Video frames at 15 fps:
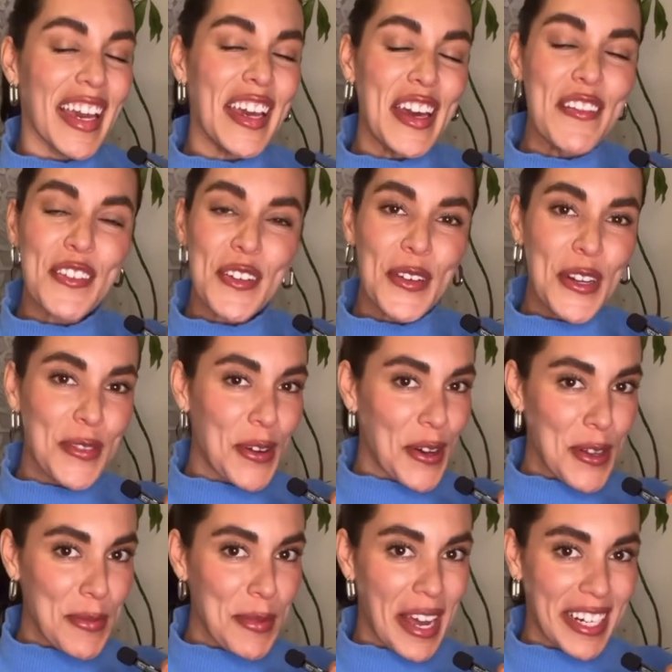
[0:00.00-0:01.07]
Hey everyone,
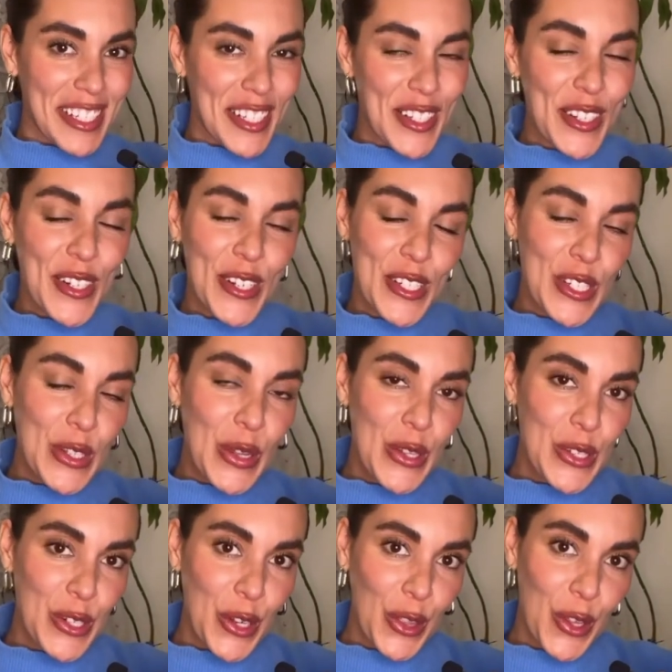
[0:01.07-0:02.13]
welcome back to Clarke's
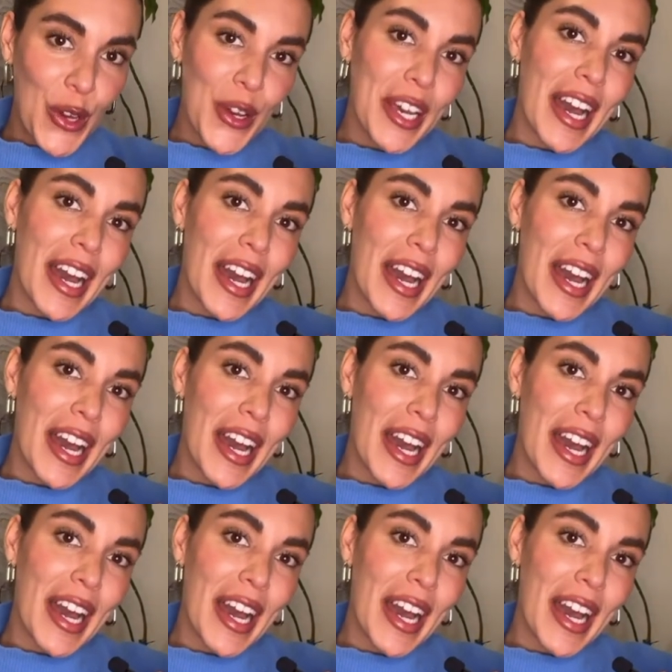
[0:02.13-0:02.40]
Closer Look.